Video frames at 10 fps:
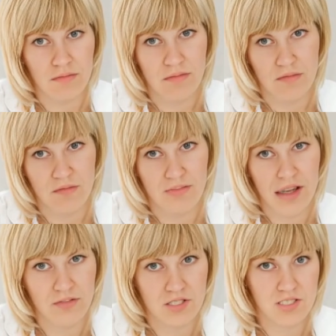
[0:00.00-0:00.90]
They
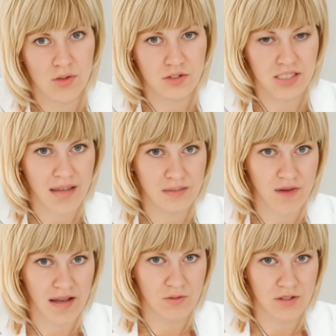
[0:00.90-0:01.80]
facilitate vital
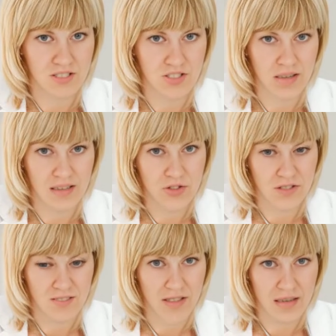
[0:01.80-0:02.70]
exchanges
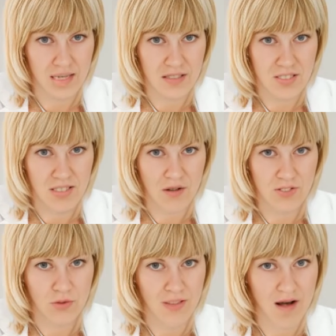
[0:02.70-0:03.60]
that keep cells
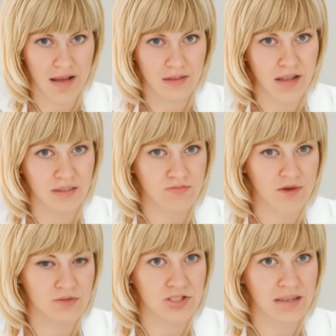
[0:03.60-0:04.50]
alive and
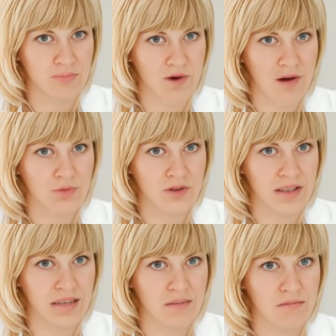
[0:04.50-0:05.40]
functioning properly.
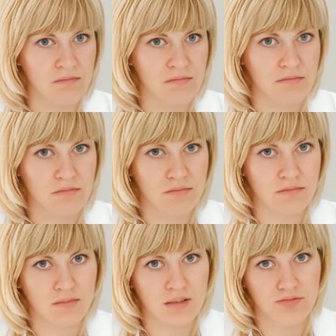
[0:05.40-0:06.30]

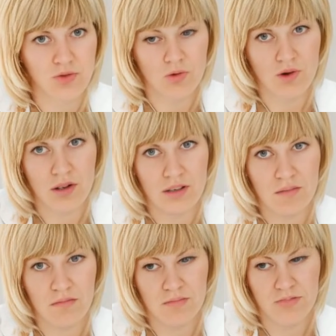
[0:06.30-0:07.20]
4.
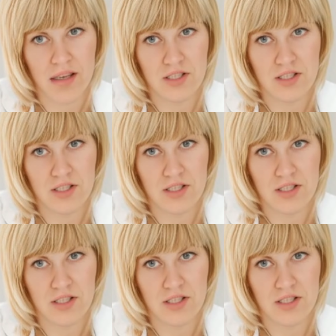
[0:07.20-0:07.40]
Venules.